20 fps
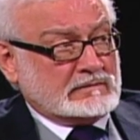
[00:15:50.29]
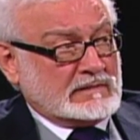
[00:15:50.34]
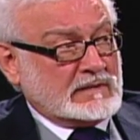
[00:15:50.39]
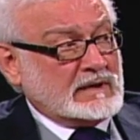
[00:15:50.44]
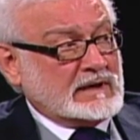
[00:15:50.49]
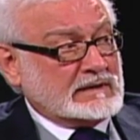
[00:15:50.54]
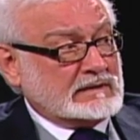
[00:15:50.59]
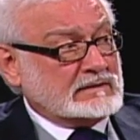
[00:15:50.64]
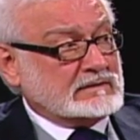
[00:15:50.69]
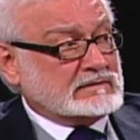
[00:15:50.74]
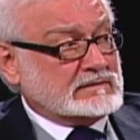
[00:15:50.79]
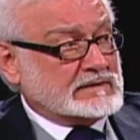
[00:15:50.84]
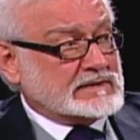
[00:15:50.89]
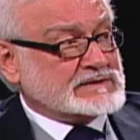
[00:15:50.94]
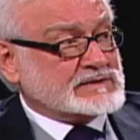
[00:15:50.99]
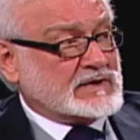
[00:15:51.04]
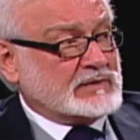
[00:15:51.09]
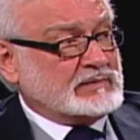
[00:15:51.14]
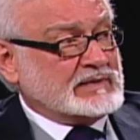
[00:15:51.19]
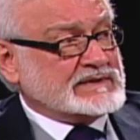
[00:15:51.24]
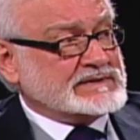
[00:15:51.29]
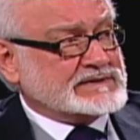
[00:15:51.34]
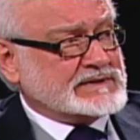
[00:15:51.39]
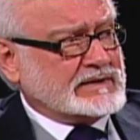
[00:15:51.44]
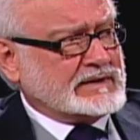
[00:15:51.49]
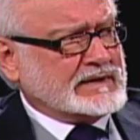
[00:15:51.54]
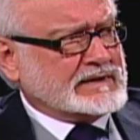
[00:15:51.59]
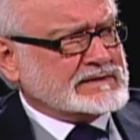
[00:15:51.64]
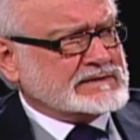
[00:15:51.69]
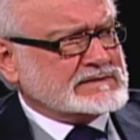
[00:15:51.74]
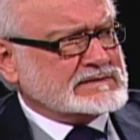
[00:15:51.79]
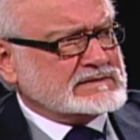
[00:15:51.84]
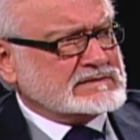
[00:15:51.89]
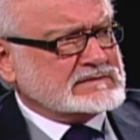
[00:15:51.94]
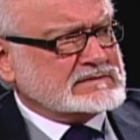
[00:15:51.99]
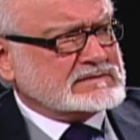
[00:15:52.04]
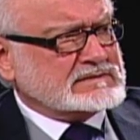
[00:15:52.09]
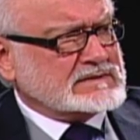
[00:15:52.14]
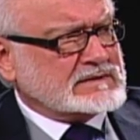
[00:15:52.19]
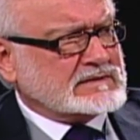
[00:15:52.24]
oh, this could be serious.
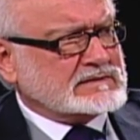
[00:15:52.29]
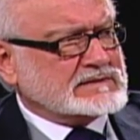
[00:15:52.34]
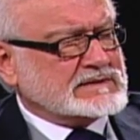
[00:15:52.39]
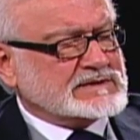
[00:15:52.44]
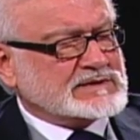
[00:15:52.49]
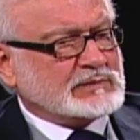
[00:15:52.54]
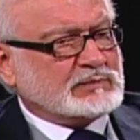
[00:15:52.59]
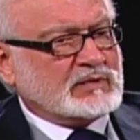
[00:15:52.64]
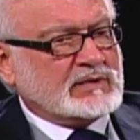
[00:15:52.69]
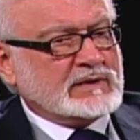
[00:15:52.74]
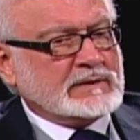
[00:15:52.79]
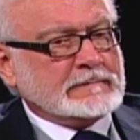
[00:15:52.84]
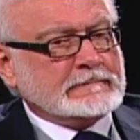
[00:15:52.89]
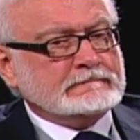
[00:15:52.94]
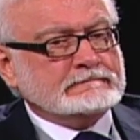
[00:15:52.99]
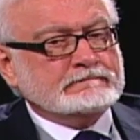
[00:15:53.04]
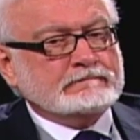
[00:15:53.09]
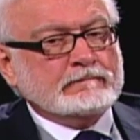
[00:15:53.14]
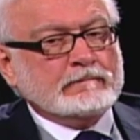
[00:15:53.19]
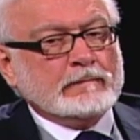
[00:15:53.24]
It's a burden.